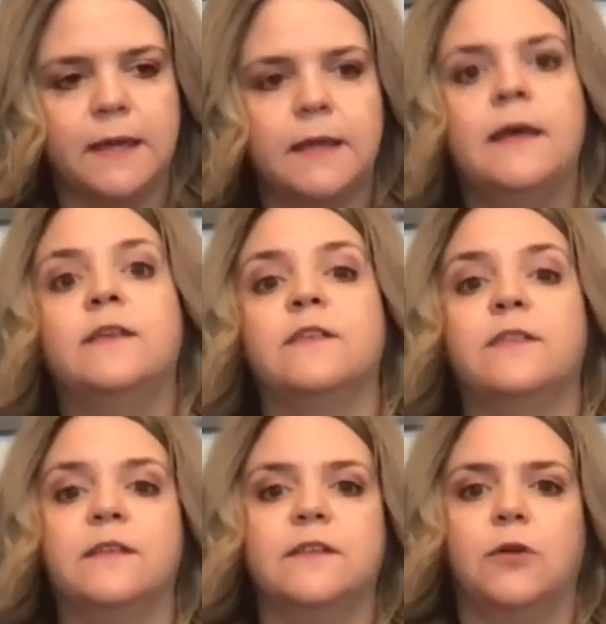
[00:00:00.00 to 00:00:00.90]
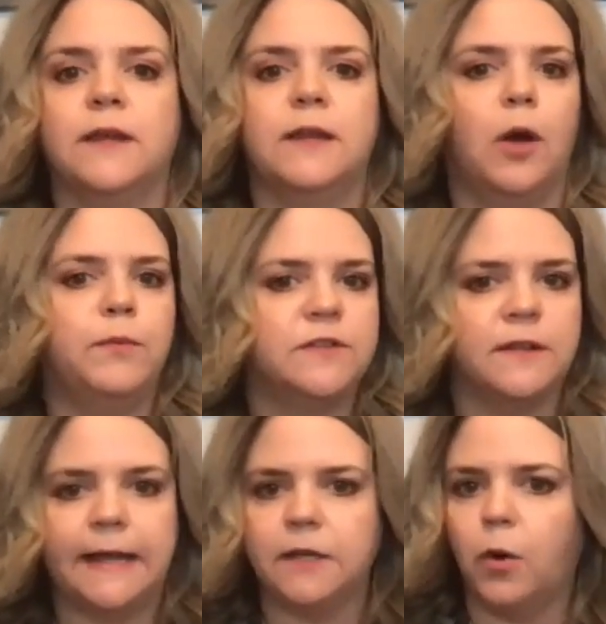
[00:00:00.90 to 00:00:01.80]
So this stone can help you to
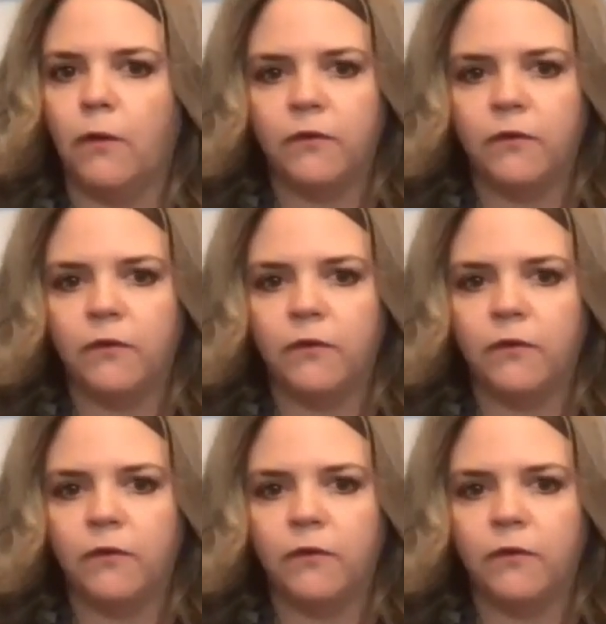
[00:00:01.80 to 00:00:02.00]
let go of